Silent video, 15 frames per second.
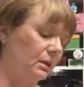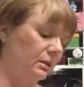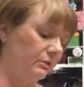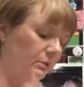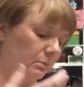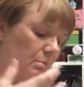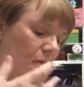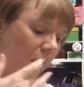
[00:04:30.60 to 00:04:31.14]

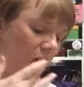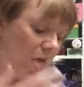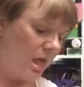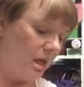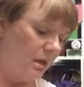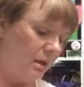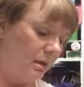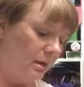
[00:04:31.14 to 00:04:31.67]
of them.
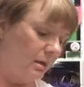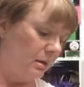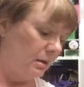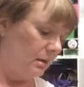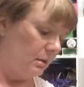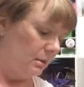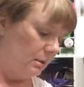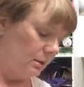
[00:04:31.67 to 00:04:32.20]

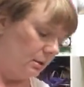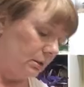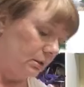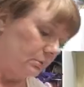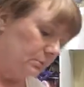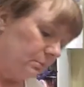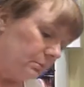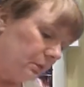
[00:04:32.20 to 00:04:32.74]

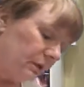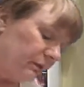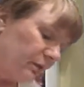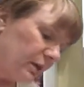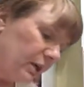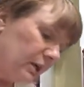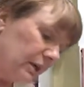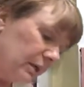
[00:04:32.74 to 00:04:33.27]
I
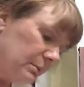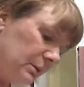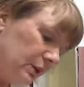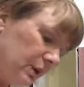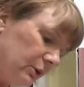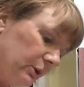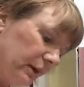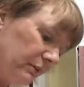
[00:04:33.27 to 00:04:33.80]
forget how
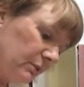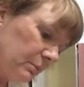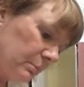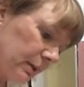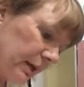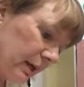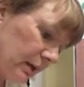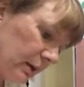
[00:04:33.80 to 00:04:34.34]
many you have to
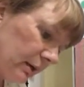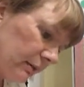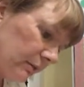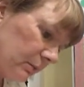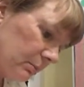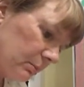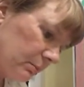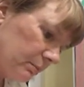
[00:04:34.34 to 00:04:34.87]
make
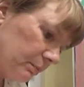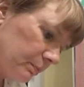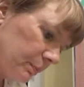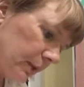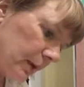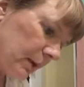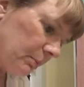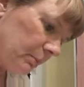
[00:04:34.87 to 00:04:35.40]
of them.
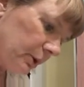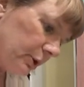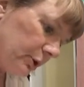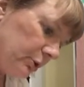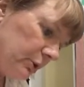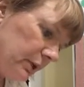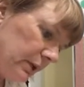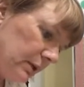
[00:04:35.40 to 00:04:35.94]
But
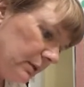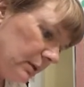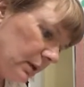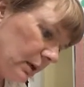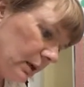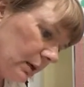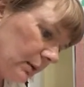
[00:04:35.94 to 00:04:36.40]
you need,